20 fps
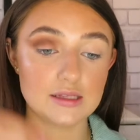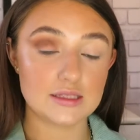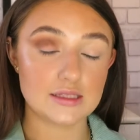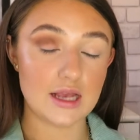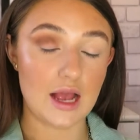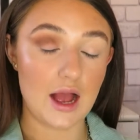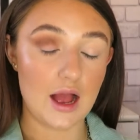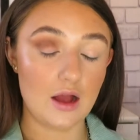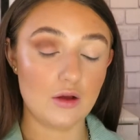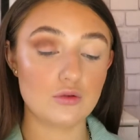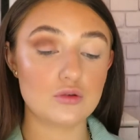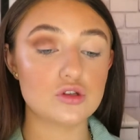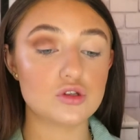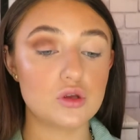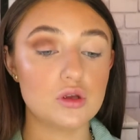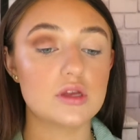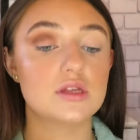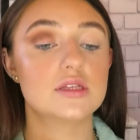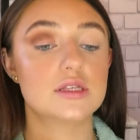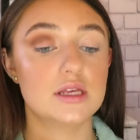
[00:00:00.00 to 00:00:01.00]
down, so
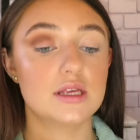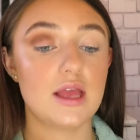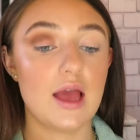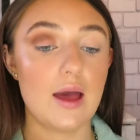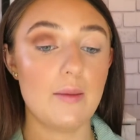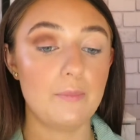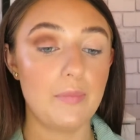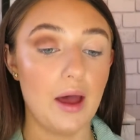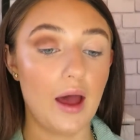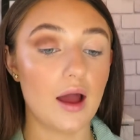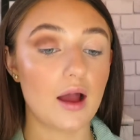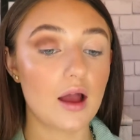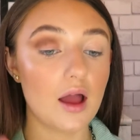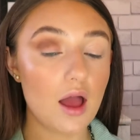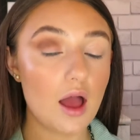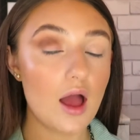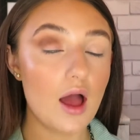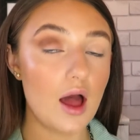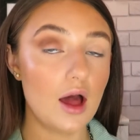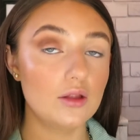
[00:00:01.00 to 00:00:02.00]
you can tilt your head back
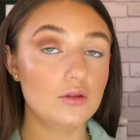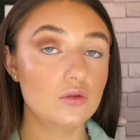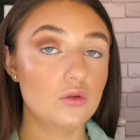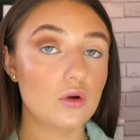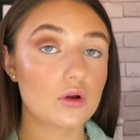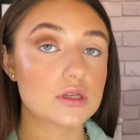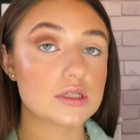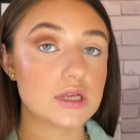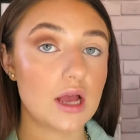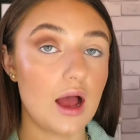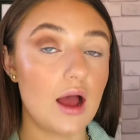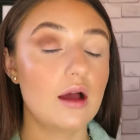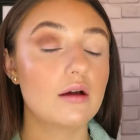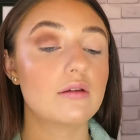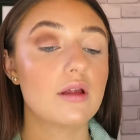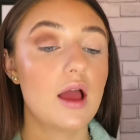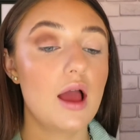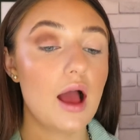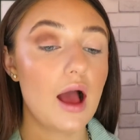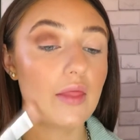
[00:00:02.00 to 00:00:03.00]
and look down,
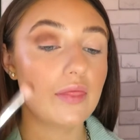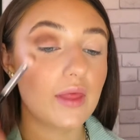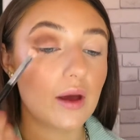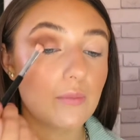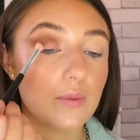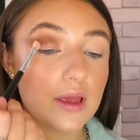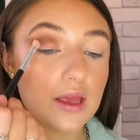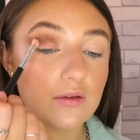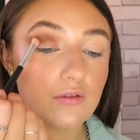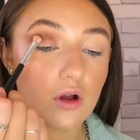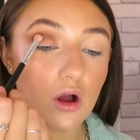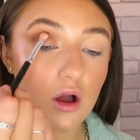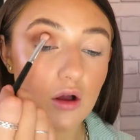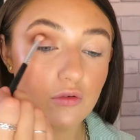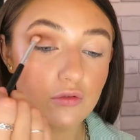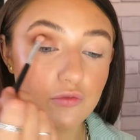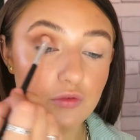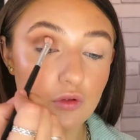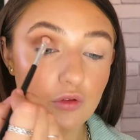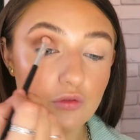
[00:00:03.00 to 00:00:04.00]
and that way you've got a
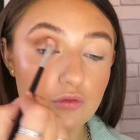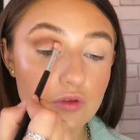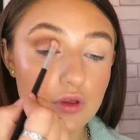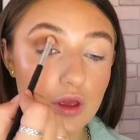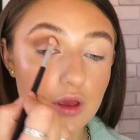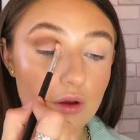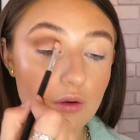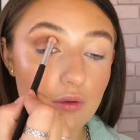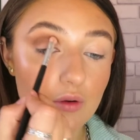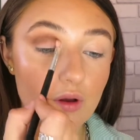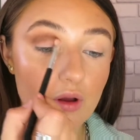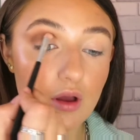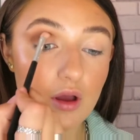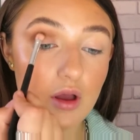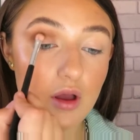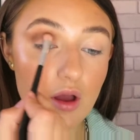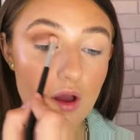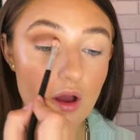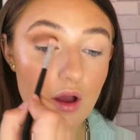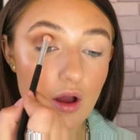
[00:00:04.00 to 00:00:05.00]
full view
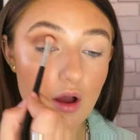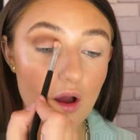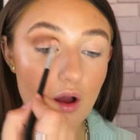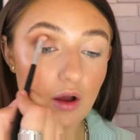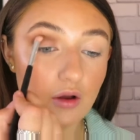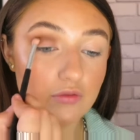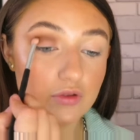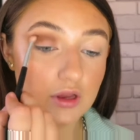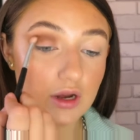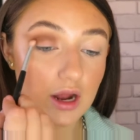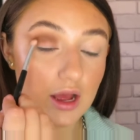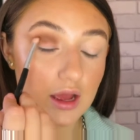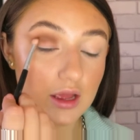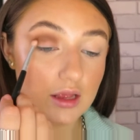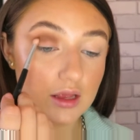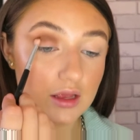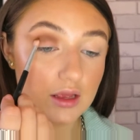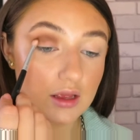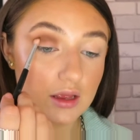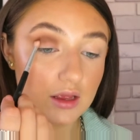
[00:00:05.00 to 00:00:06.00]
of your
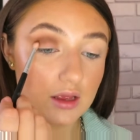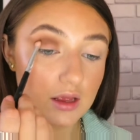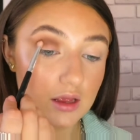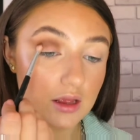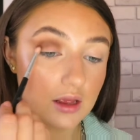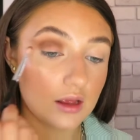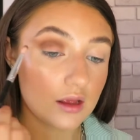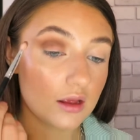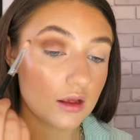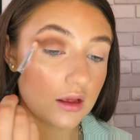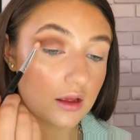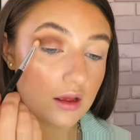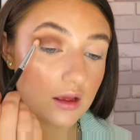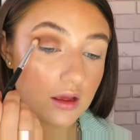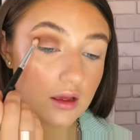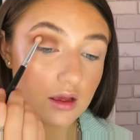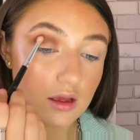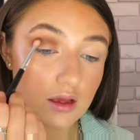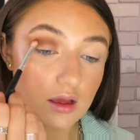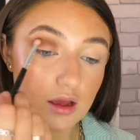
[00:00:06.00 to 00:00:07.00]
eye.
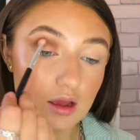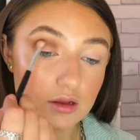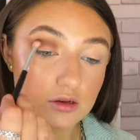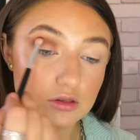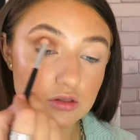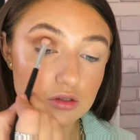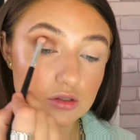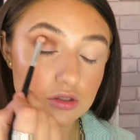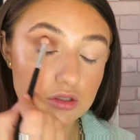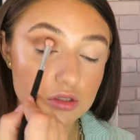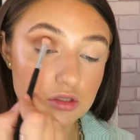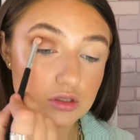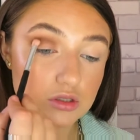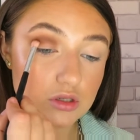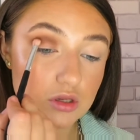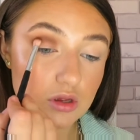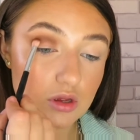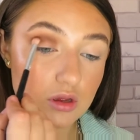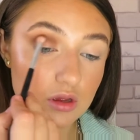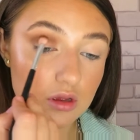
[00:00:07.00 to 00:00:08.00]
And just
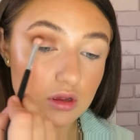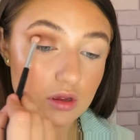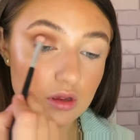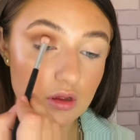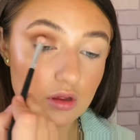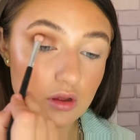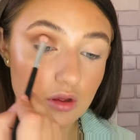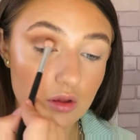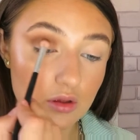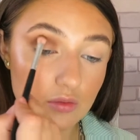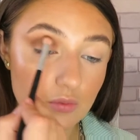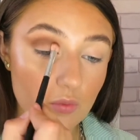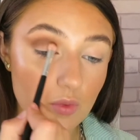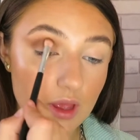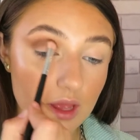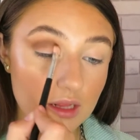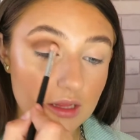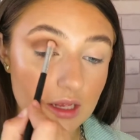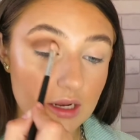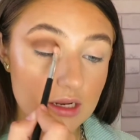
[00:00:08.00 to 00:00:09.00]

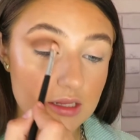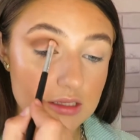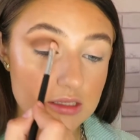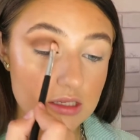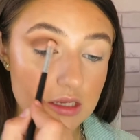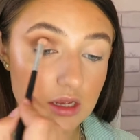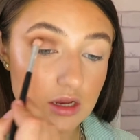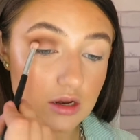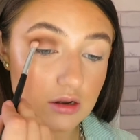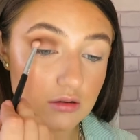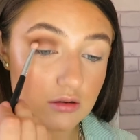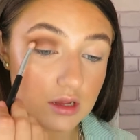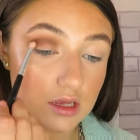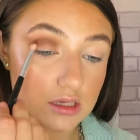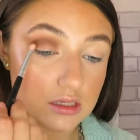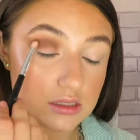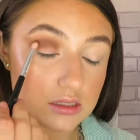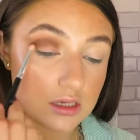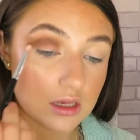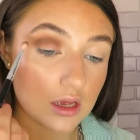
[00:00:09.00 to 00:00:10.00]
work that into your
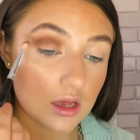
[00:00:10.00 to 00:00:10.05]
crease.